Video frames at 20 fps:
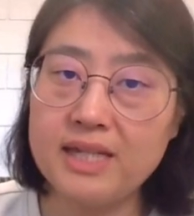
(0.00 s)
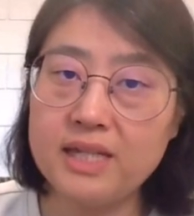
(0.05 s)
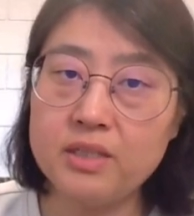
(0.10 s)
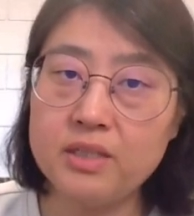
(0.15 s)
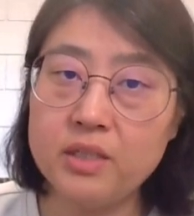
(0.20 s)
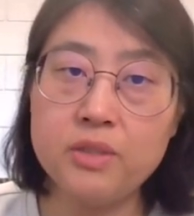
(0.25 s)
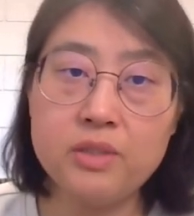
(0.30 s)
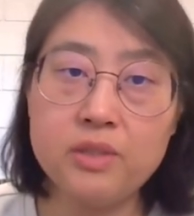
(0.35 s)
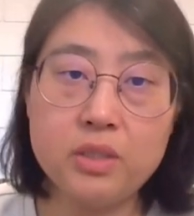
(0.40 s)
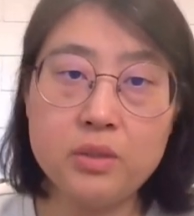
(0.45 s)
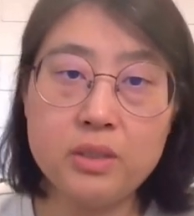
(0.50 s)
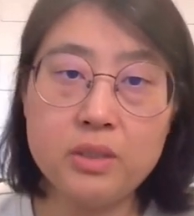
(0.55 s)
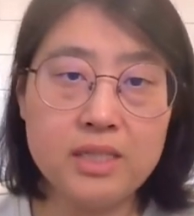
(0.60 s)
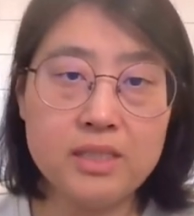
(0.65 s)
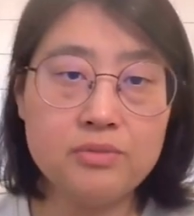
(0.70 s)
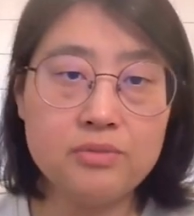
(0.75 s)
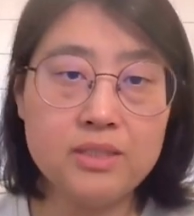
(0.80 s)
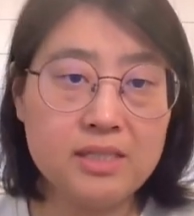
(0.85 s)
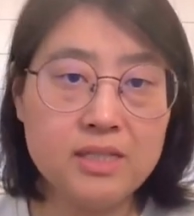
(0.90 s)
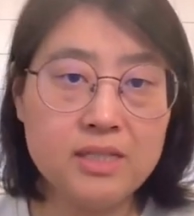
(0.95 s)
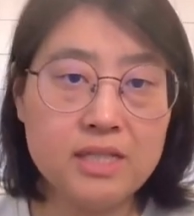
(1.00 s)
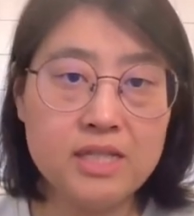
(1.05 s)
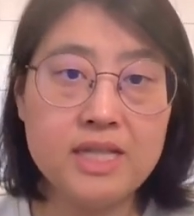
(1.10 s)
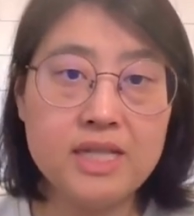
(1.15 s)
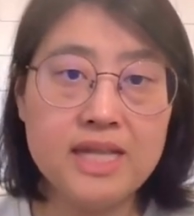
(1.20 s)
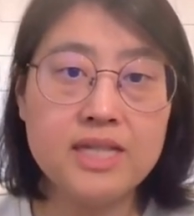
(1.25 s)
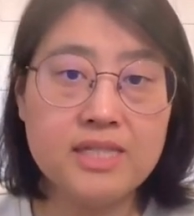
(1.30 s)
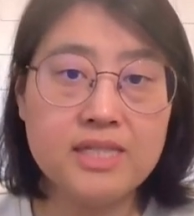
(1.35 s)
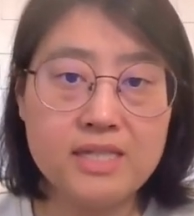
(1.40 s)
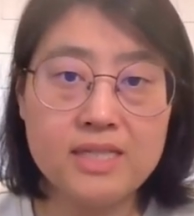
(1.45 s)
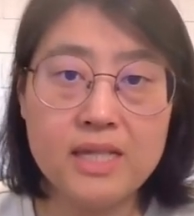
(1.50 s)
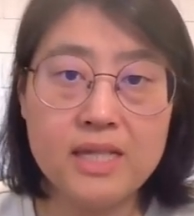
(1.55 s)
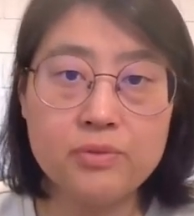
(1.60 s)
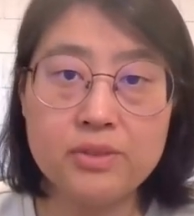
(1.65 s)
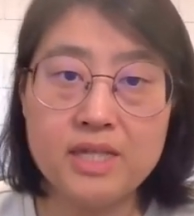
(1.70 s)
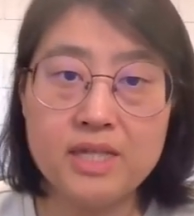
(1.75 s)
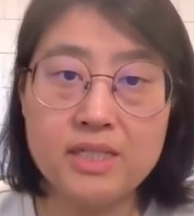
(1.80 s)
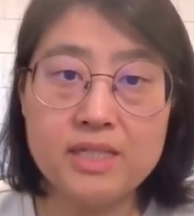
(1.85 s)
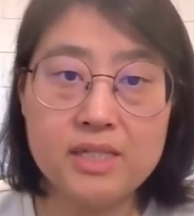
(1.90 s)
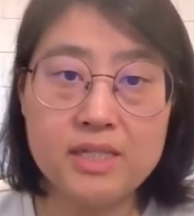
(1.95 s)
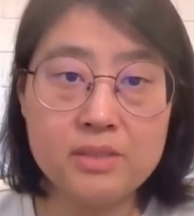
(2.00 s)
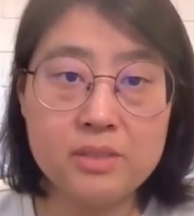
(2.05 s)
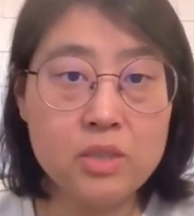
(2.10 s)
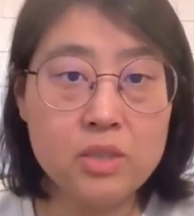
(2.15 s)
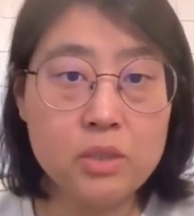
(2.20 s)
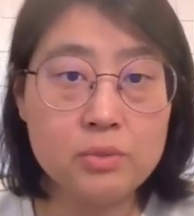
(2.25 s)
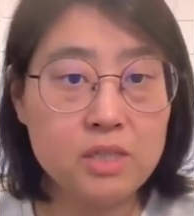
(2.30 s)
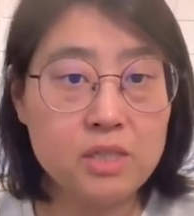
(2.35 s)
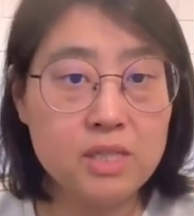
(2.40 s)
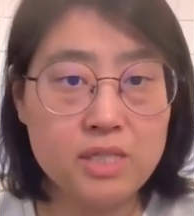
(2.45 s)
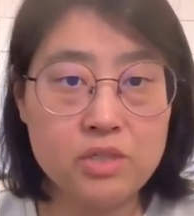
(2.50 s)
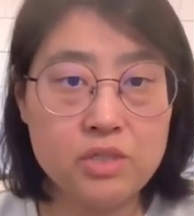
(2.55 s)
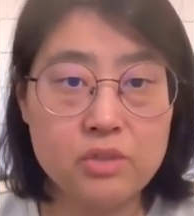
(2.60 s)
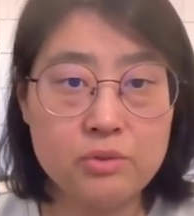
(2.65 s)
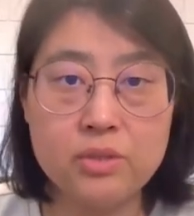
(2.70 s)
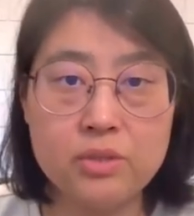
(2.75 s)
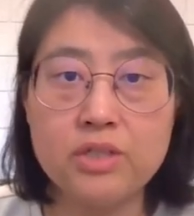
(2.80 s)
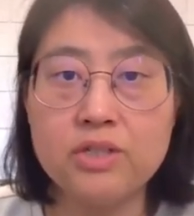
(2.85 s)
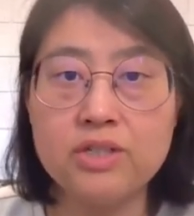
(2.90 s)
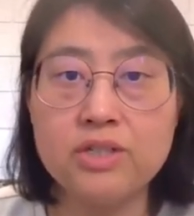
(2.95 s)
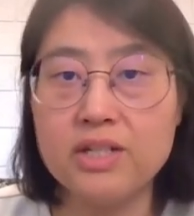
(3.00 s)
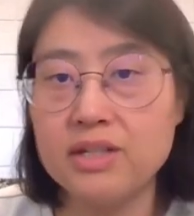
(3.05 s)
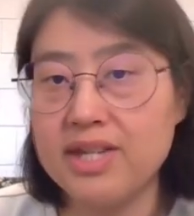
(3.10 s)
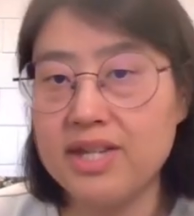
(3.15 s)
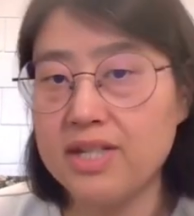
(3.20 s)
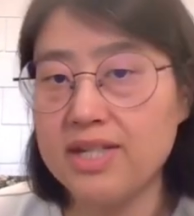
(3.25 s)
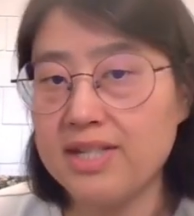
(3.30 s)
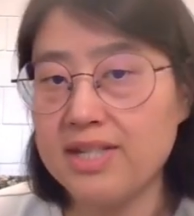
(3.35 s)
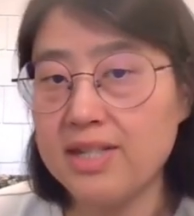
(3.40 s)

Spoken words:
that don't always fit the clean assumptions of normal distribution.